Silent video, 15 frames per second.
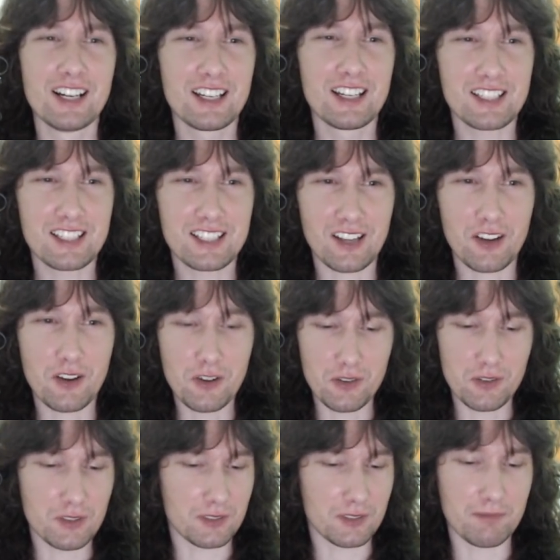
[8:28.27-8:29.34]

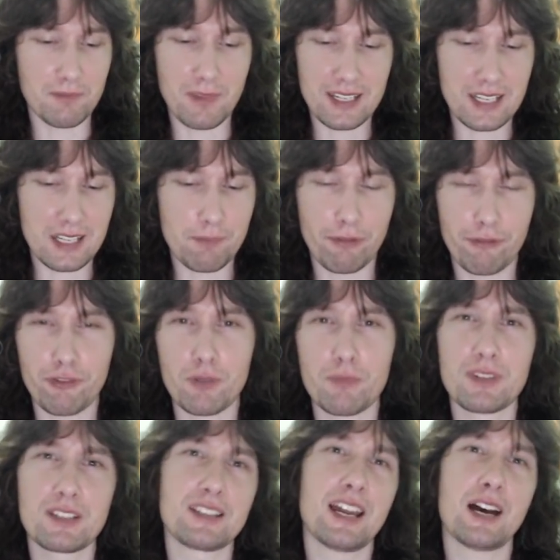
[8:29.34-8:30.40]
So many
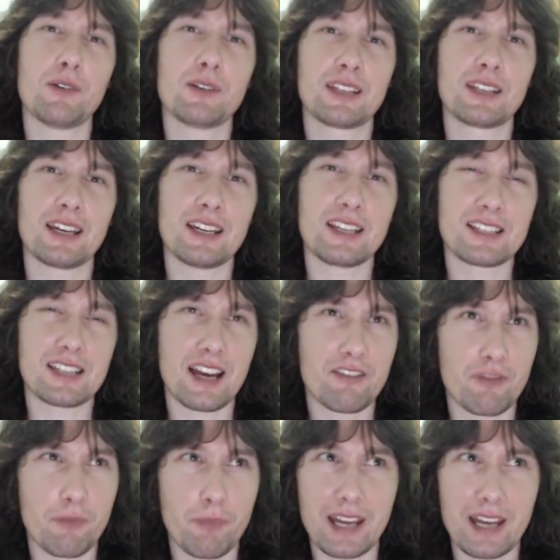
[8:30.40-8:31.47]
performers nowadays have
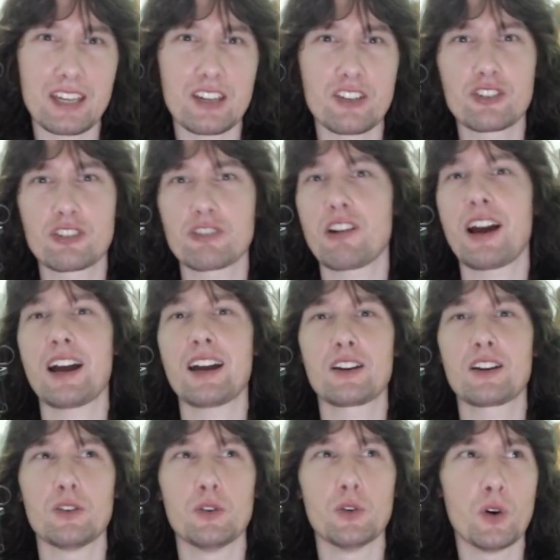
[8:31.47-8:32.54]
a backing
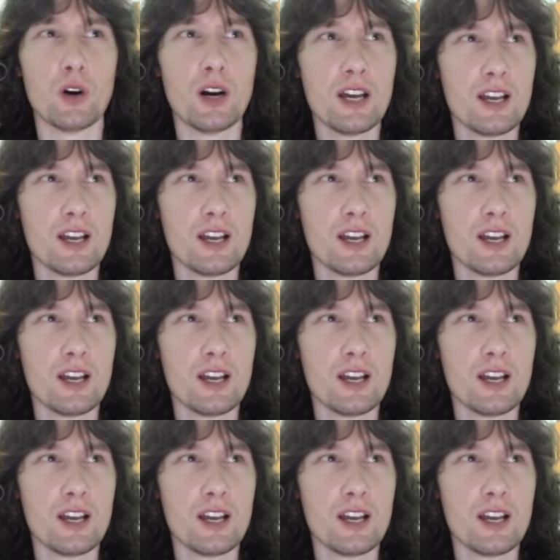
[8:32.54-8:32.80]
track, or,